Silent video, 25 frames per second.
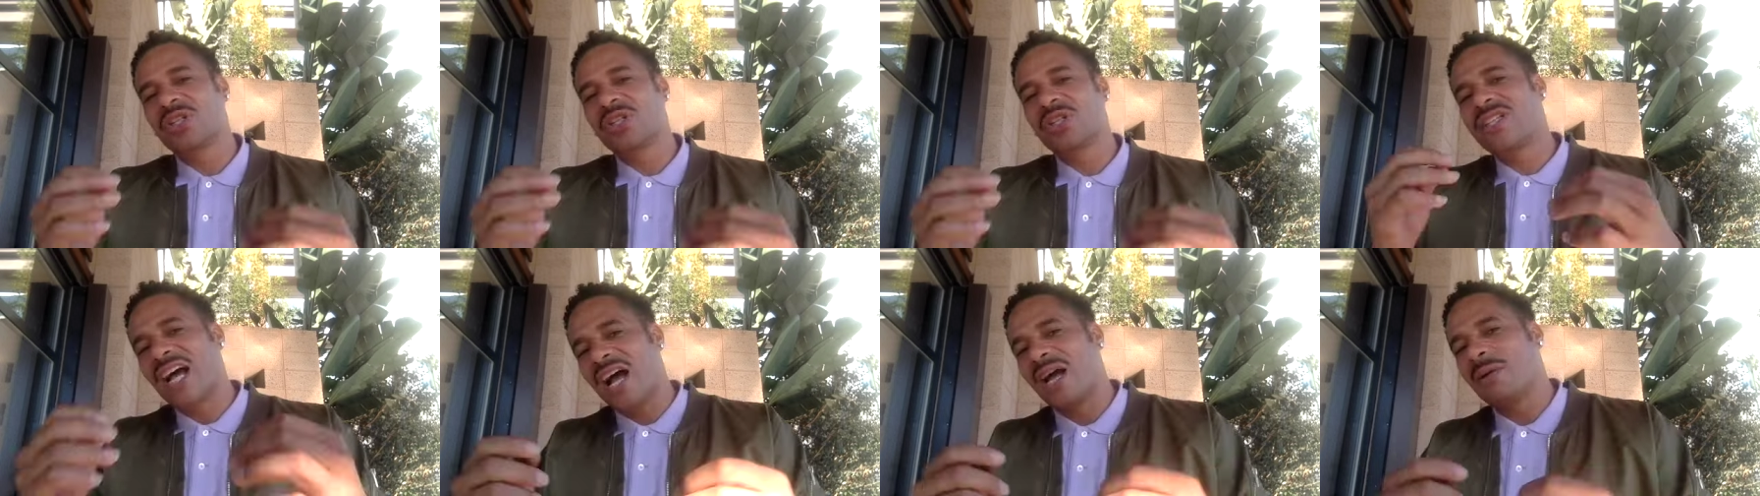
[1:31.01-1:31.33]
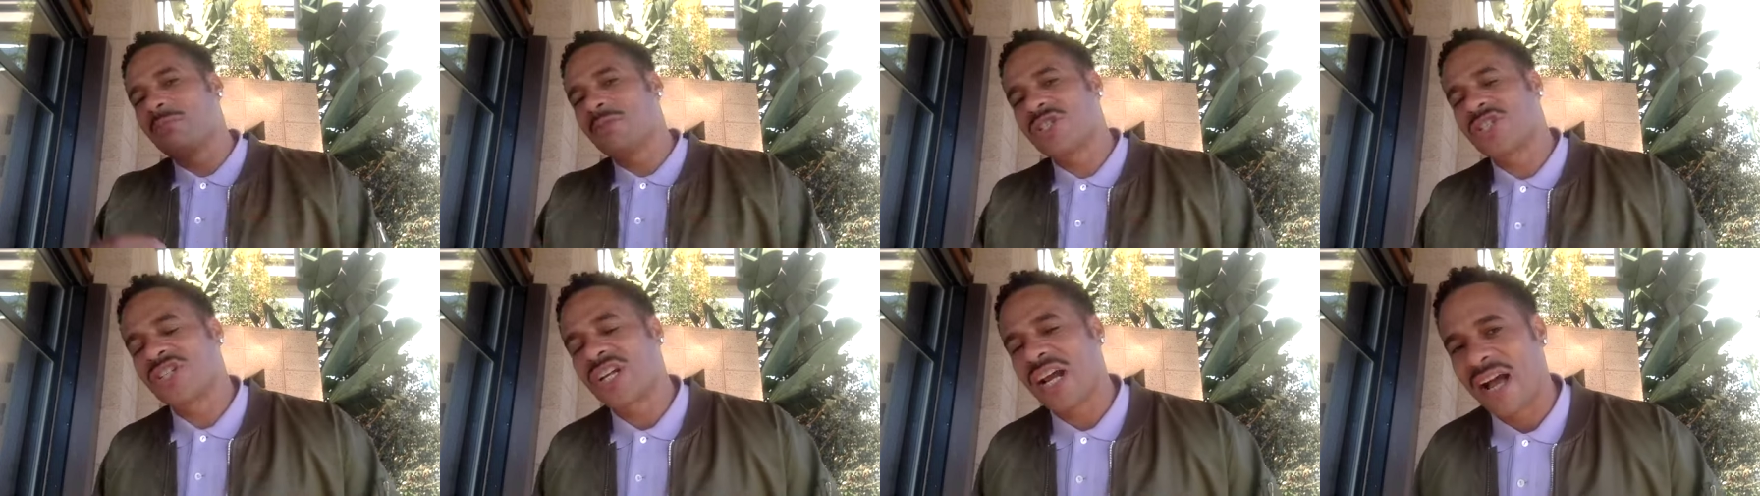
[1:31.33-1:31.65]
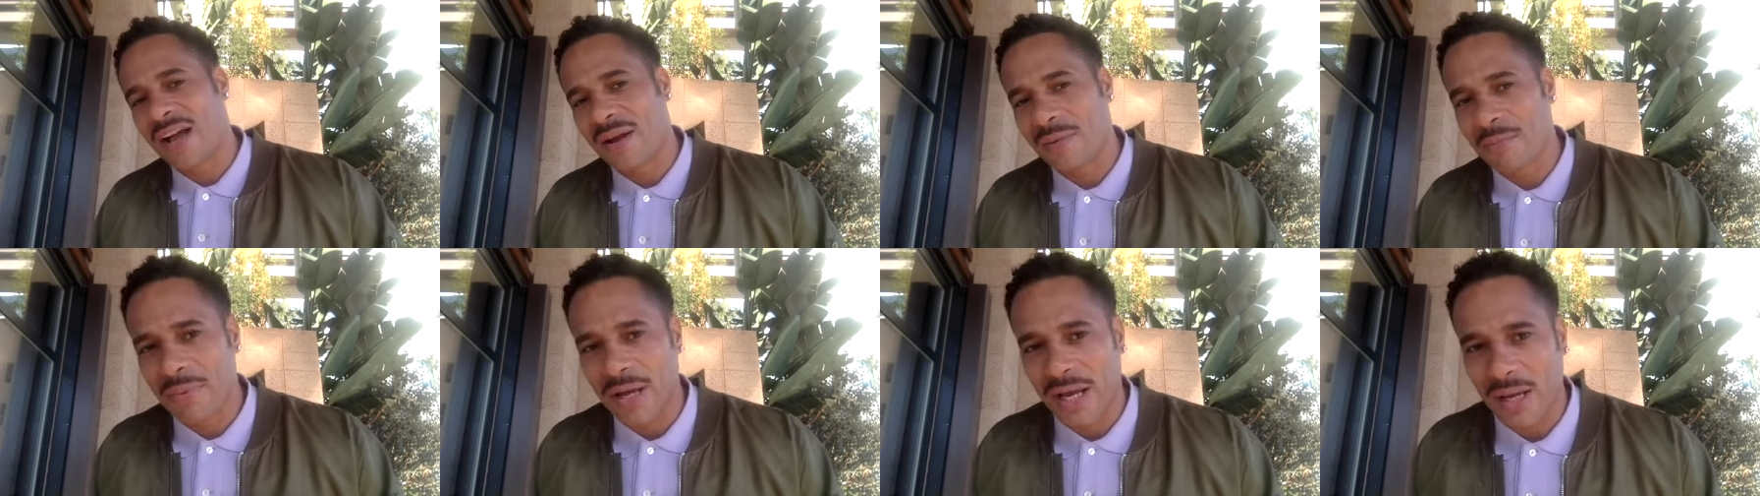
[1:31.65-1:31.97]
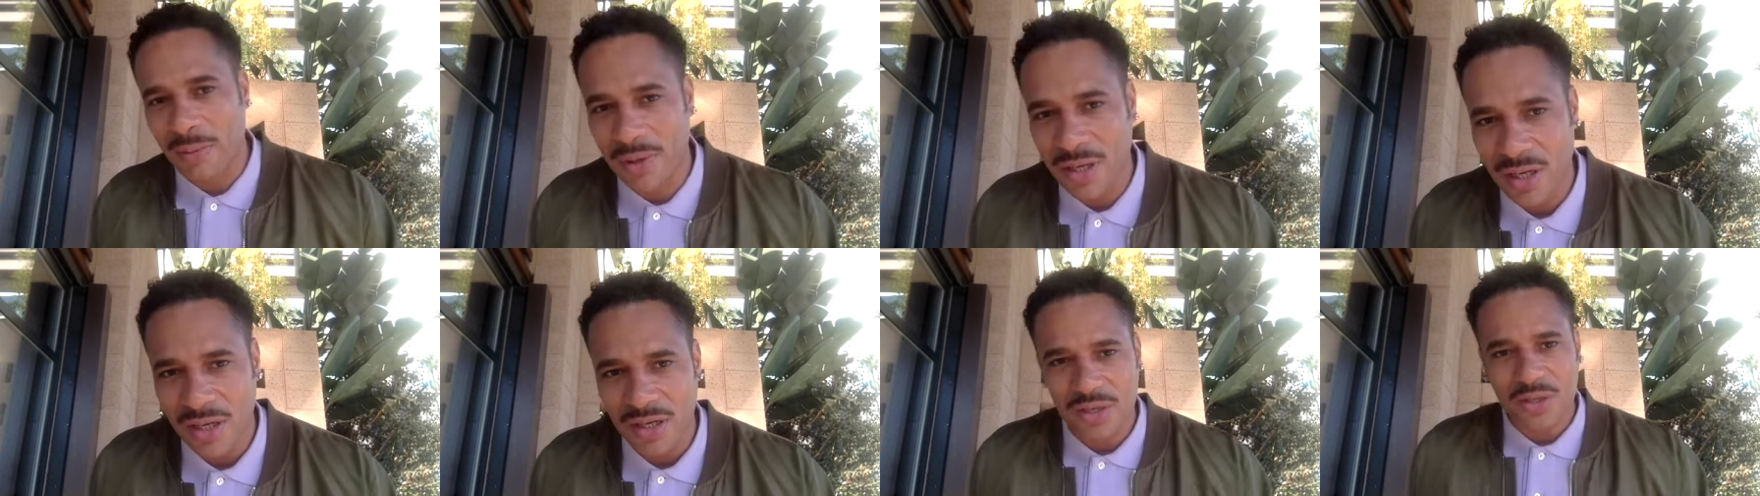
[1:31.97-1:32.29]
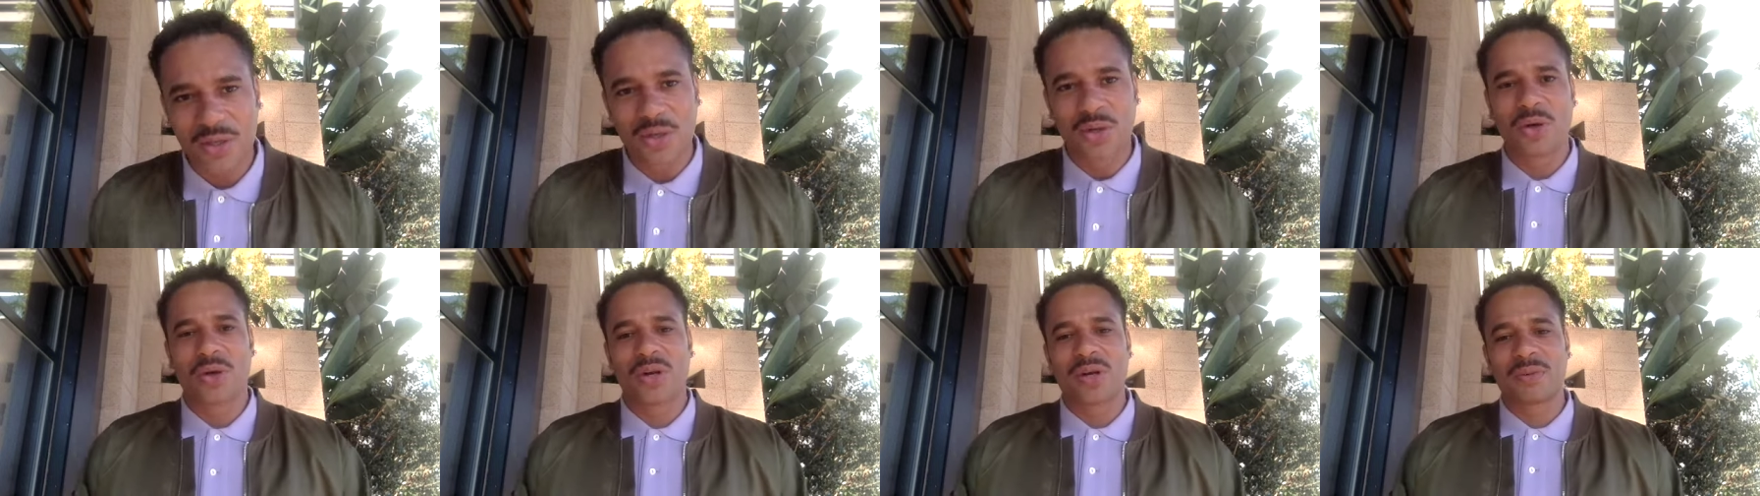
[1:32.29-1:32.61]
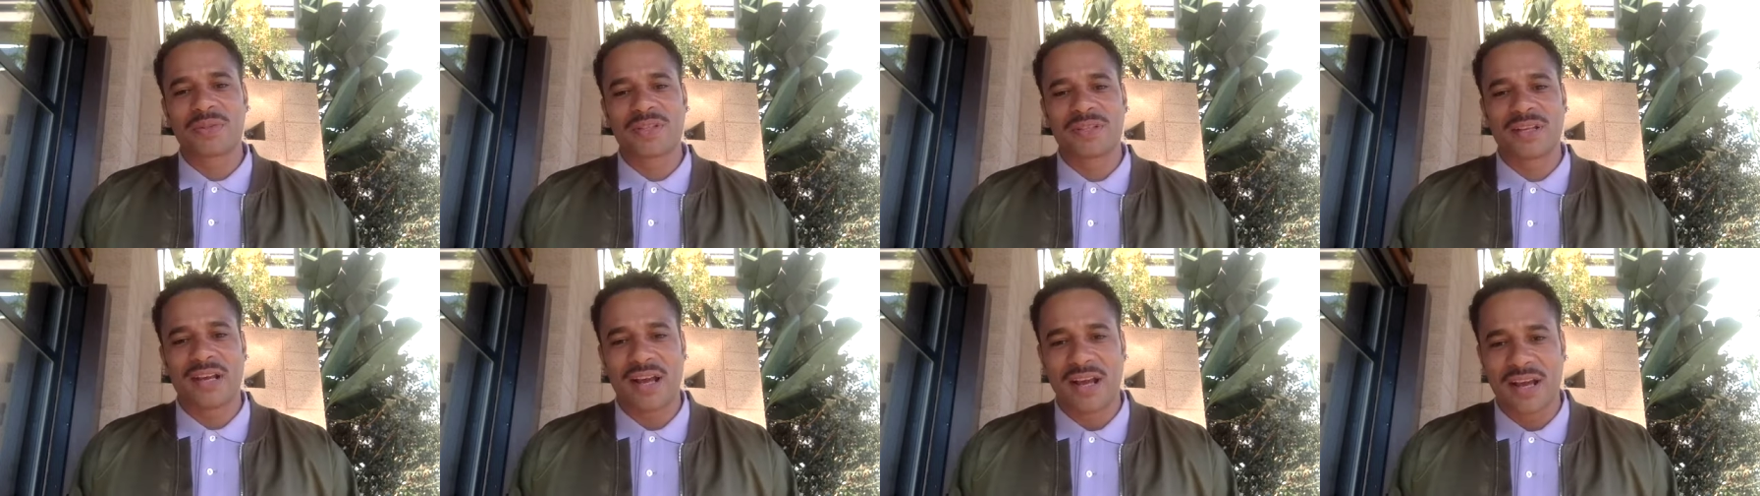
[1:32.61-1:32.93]
time to shine, baby. You know what I'm
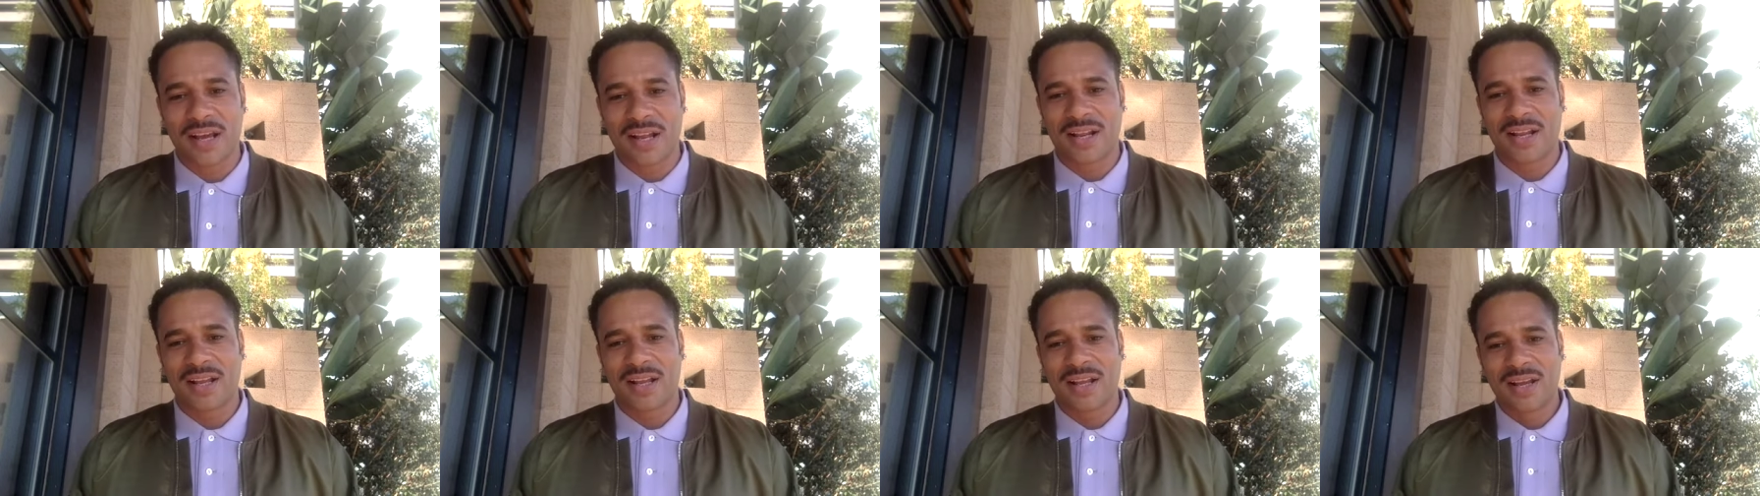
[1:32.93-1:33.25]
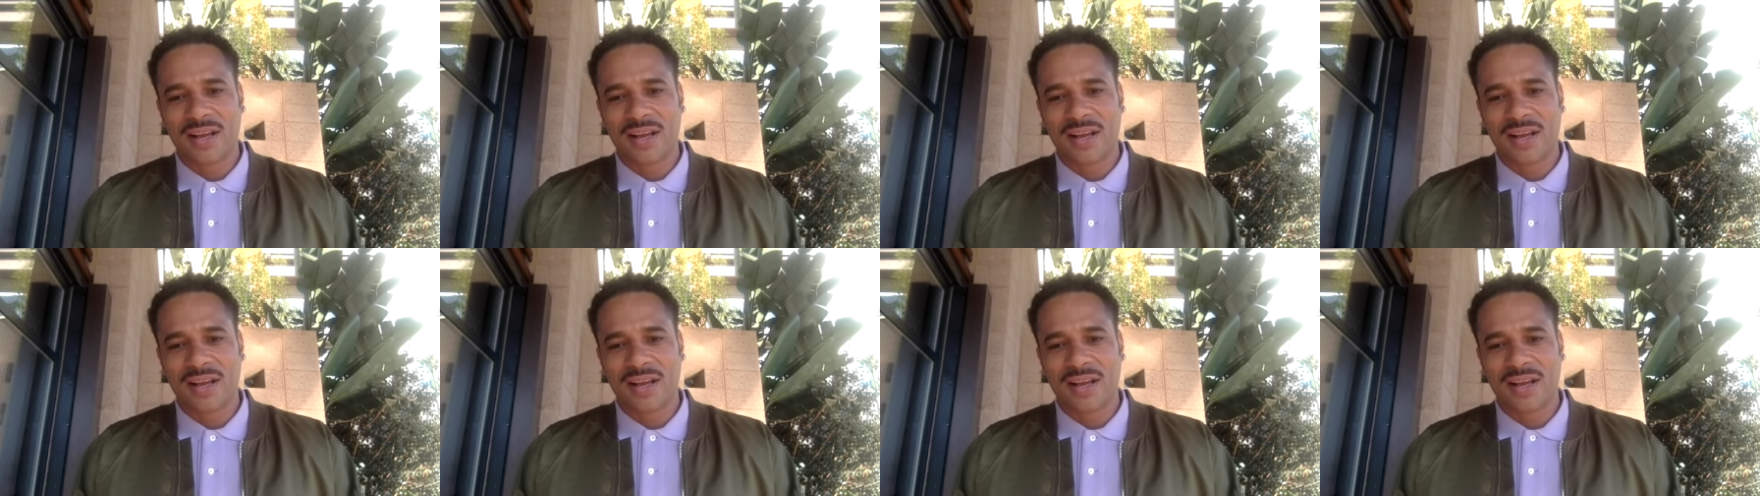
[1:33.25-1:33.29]
saying?